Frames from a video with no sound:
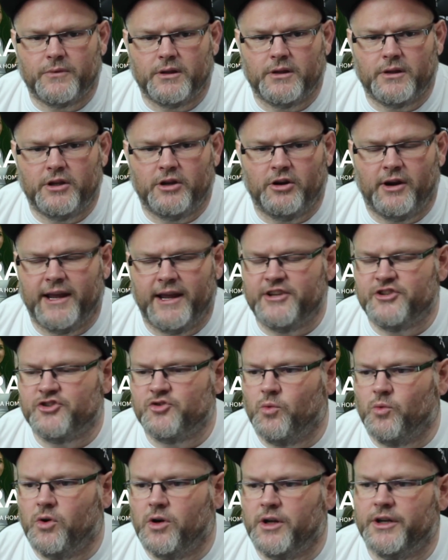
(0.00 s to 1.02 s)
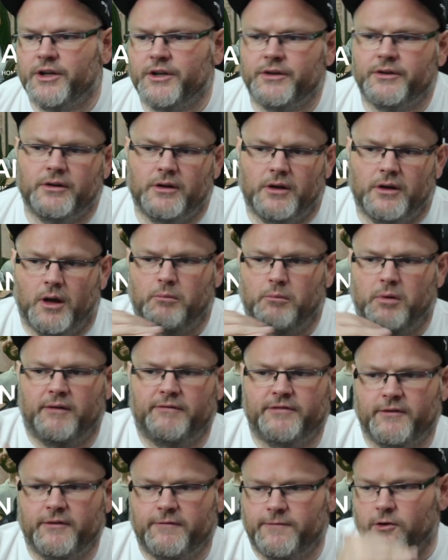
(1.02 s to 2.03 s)
your H1 above
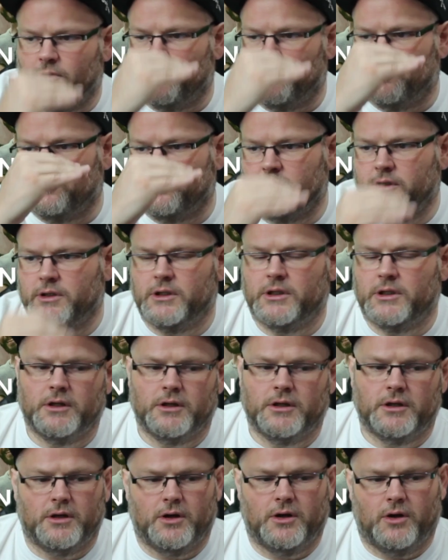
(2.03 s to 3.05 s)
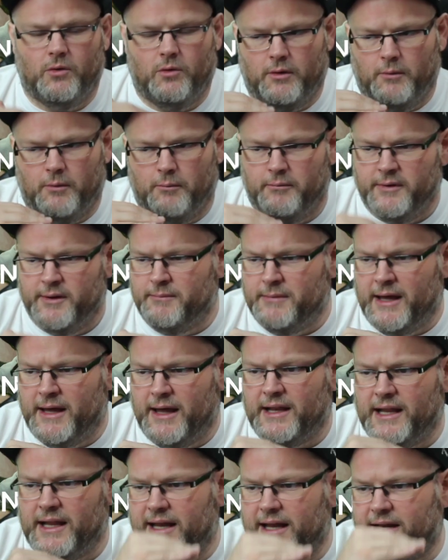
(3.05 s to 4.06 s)
the fold in my
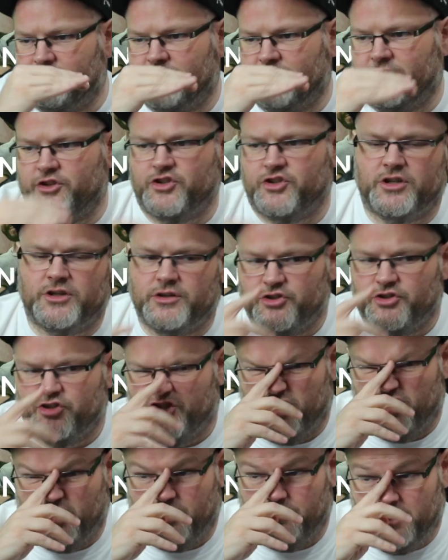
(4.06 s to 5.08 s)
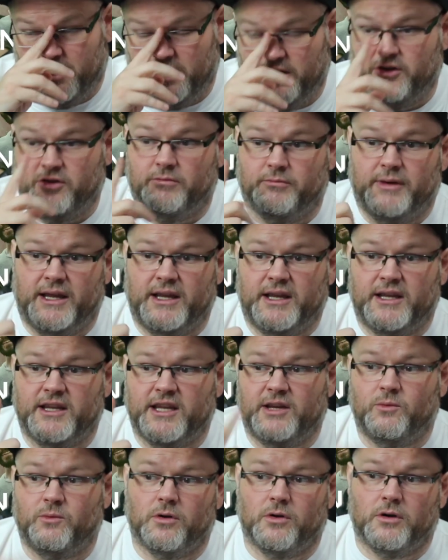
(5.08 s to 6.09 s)
line of vision should be your main
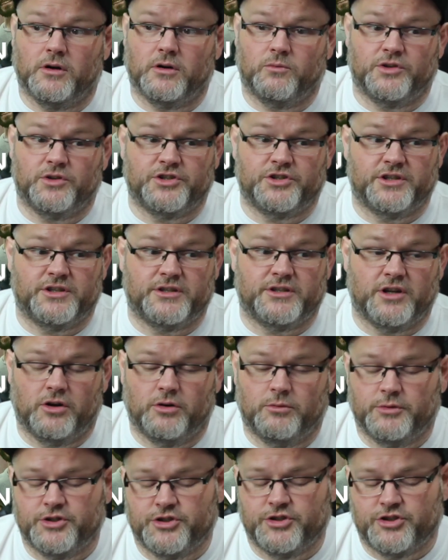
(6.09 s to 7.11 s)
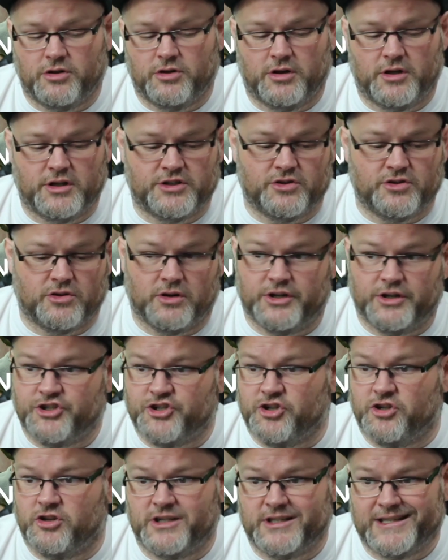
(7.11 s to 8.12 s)
keyword, which is home insurance or
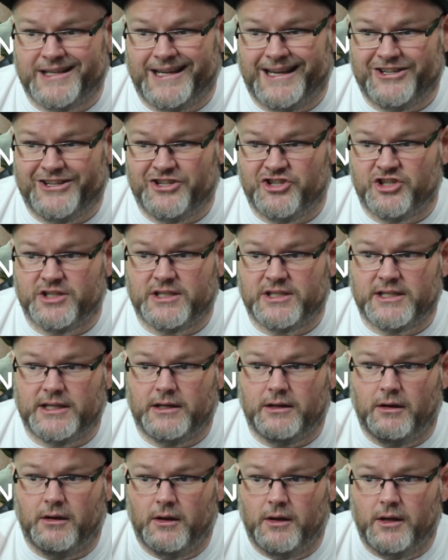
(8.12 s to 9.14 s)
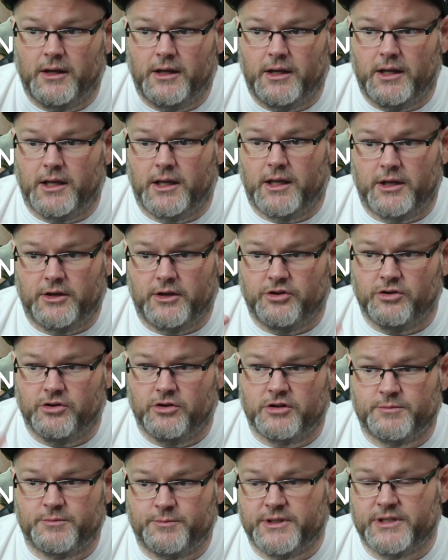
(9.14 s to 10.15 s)
insurance agency in your
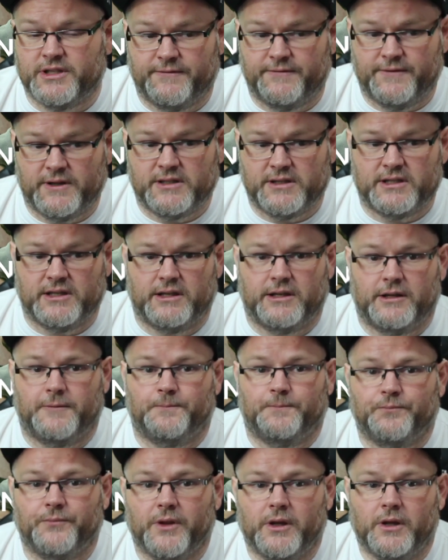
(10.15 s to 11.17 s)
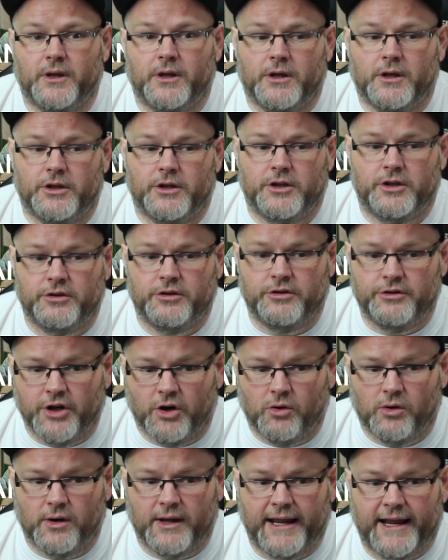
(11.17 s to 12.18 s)
specific city. You
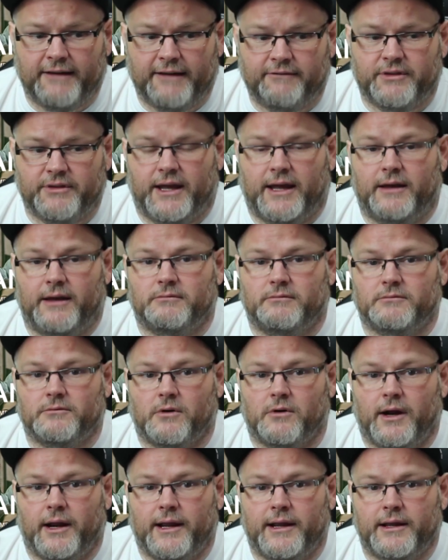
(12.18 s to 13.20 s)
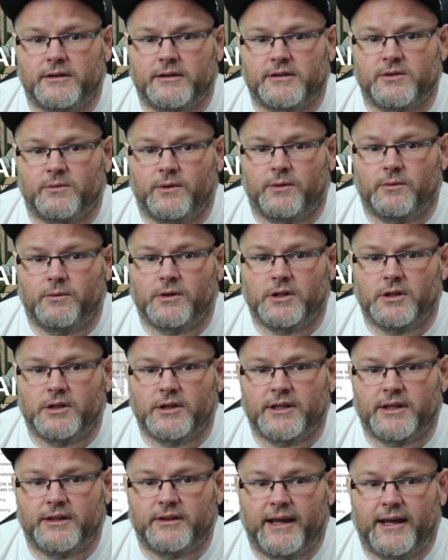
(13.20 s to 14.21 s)
don't have that right? So we want to look
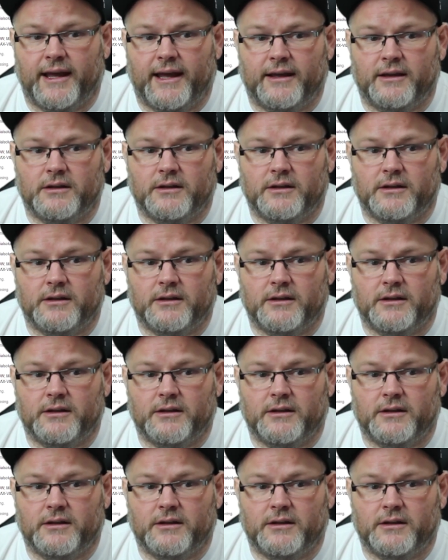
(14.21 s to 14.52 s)
at that.